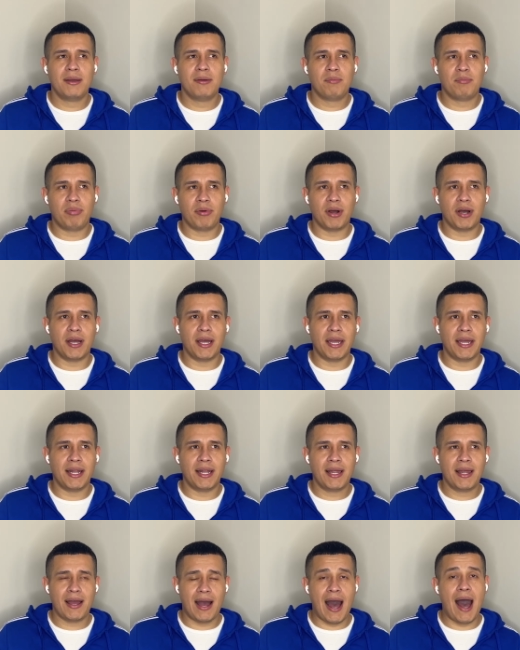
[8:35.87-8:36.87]
But
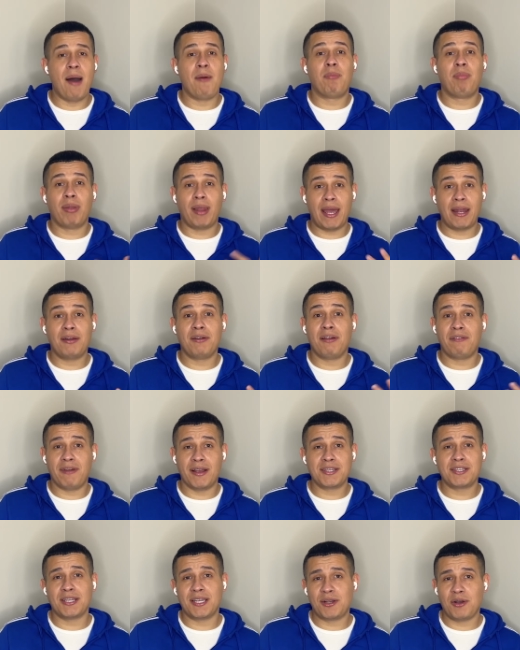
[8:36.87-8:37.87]
I plan on
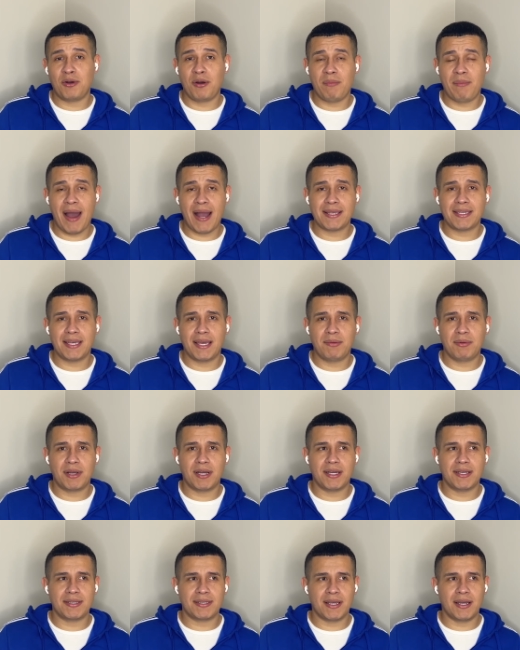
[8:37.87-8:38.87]
eventually going back to him
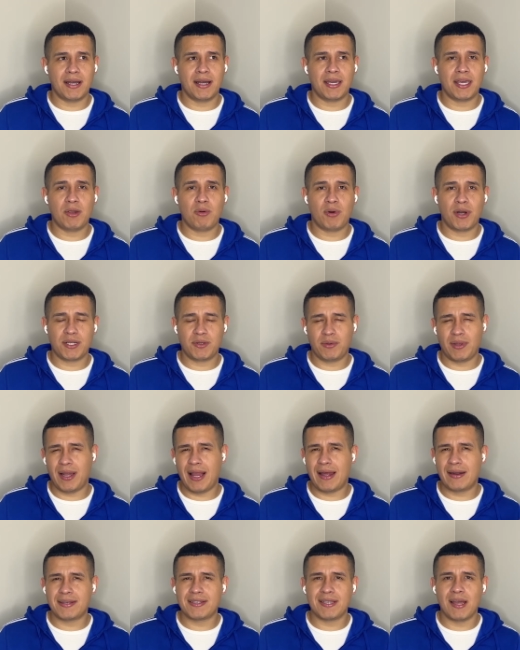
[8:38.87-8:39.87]
because uh, he works with a
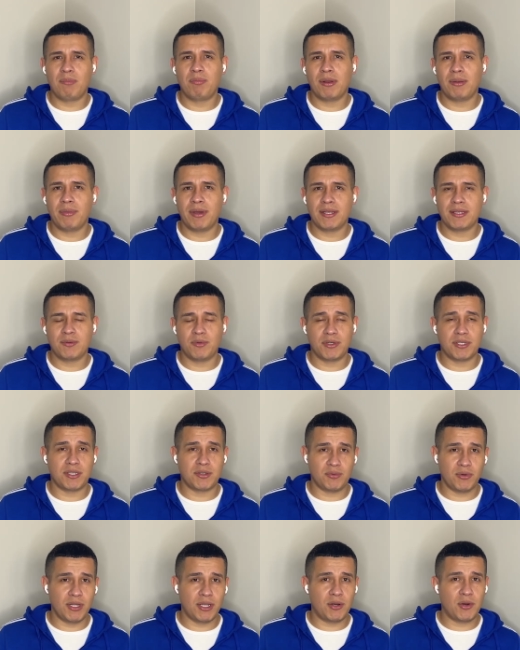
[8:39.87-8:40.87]
lot of supplements, which is
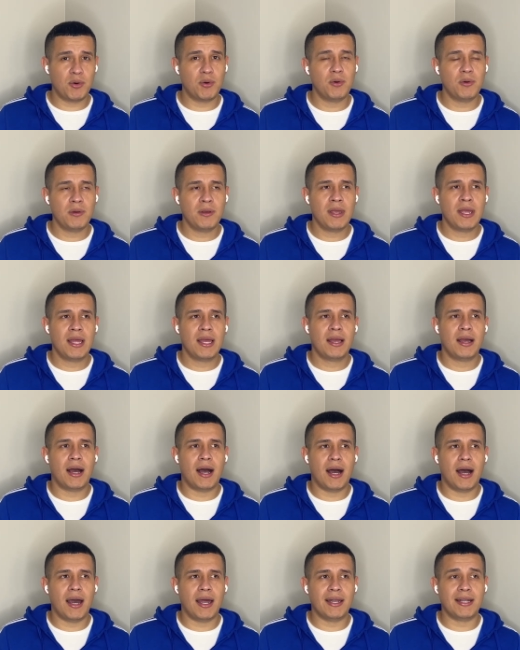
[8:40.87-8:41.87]
really cool.
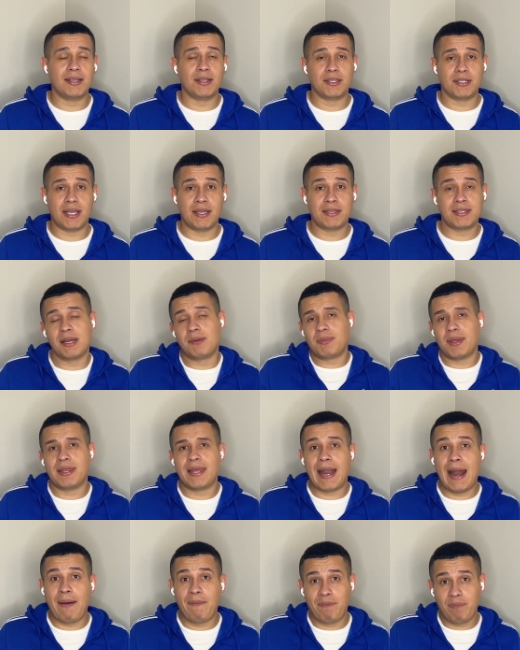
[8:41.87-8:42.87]
Uh, and it, it's something
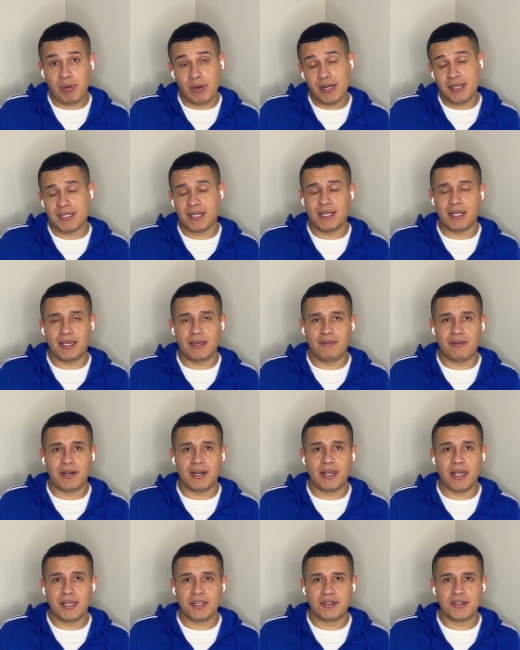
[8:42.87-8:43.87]
that I'm personally
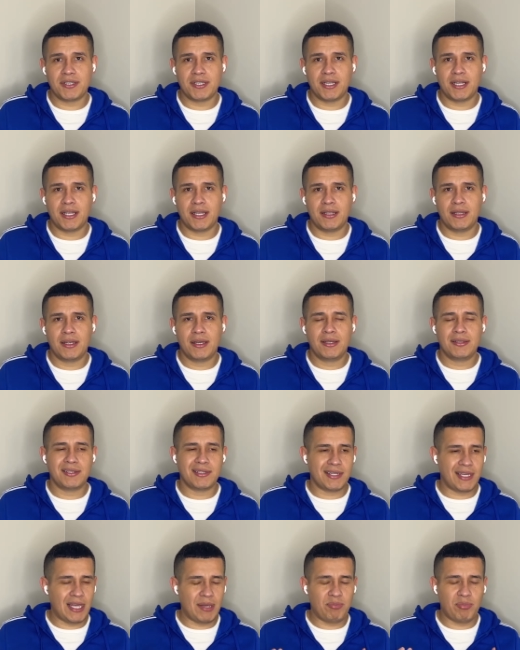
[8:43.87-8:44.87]
very interested in.
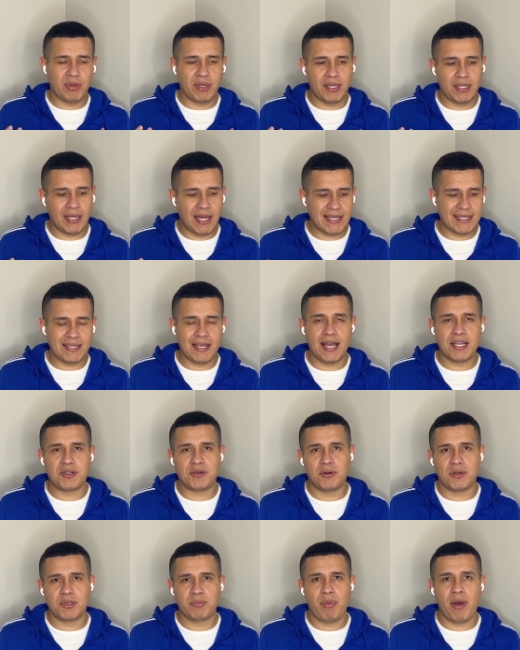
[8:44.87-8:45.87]
Just keep it as
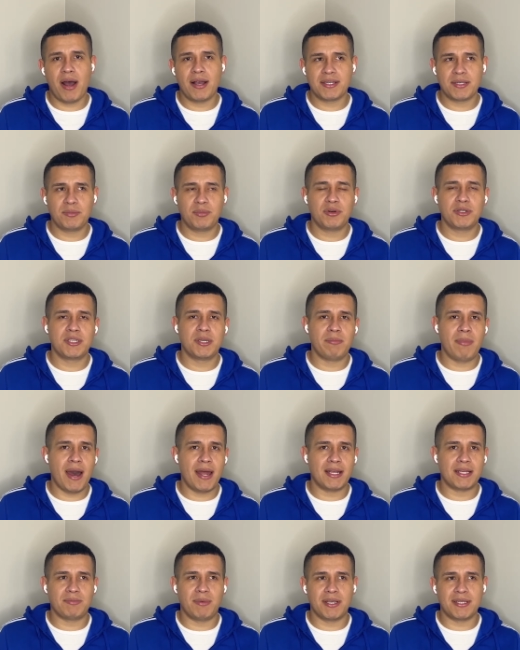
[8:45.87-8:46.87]
natural as possible to
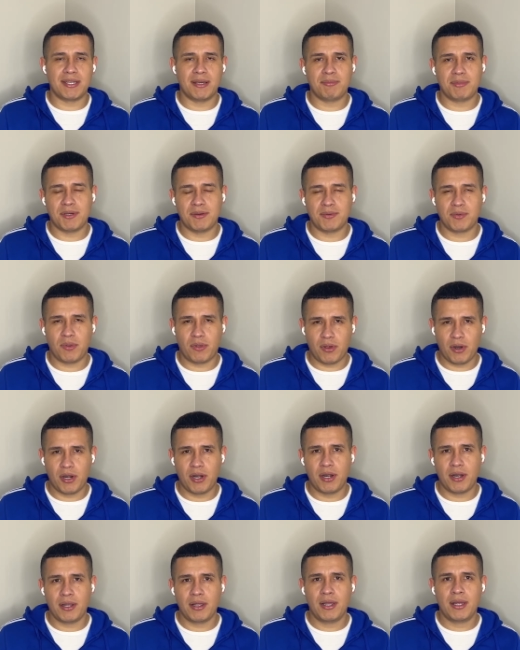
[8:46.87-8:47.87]
manage my symptoms with
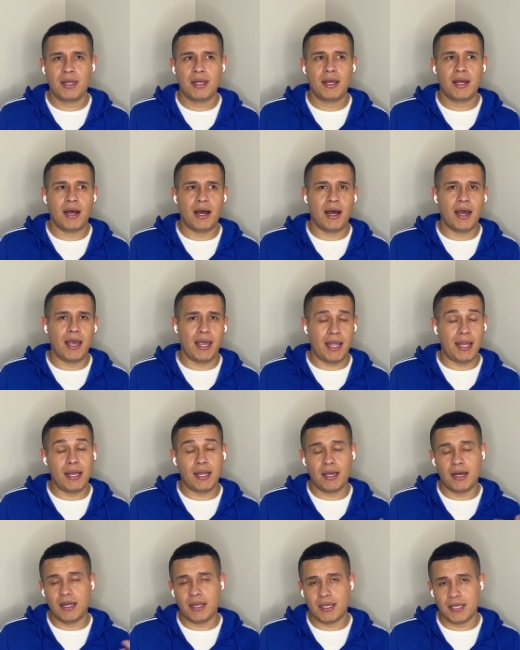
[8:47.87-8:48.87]
GERD uh, and any
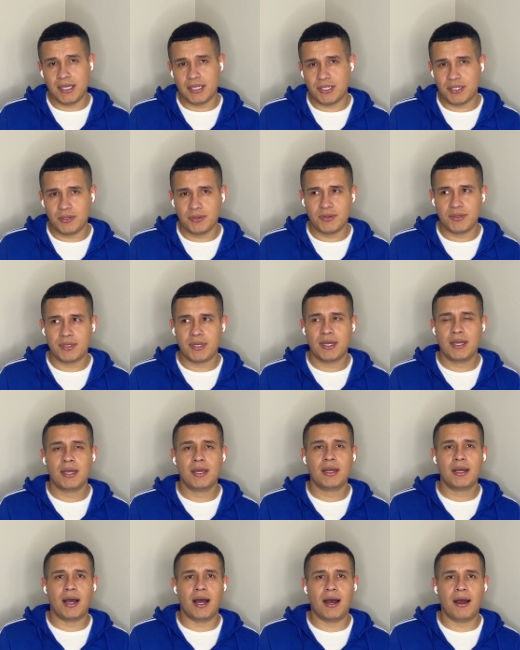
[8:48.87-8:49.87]
other issues.
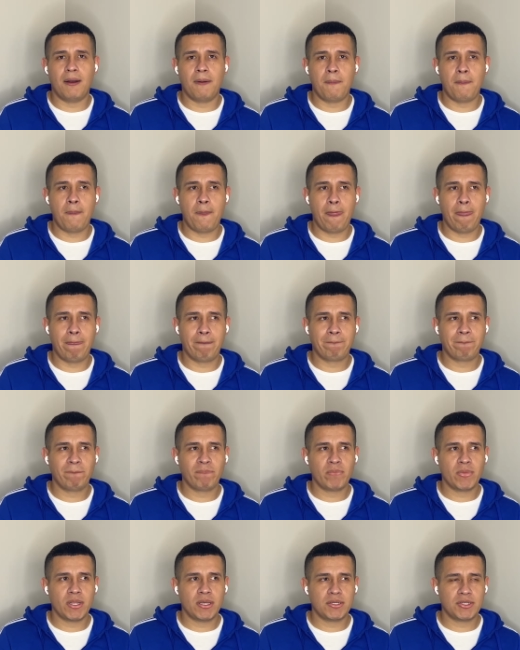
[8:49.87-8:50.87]
Um,
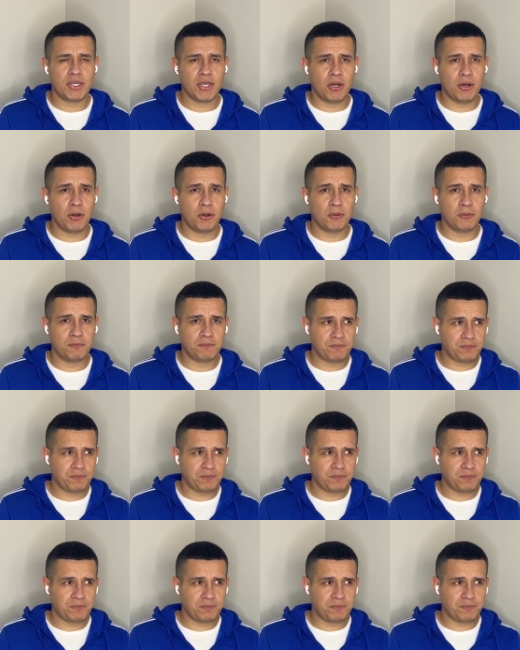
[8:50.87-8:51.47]
so